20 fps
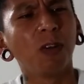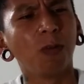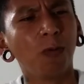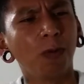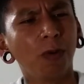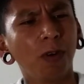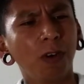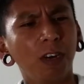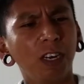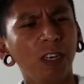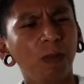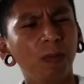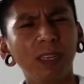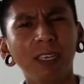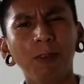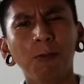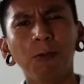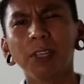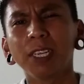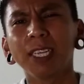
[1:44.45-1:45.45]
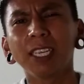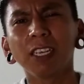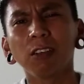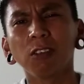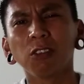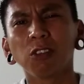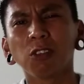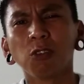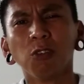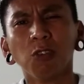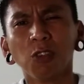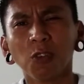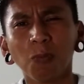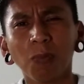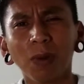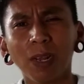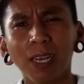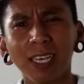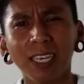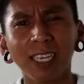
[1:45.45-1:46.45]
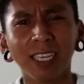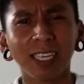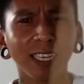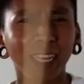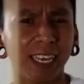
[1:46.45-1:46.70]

where it's really where they sell school supplies.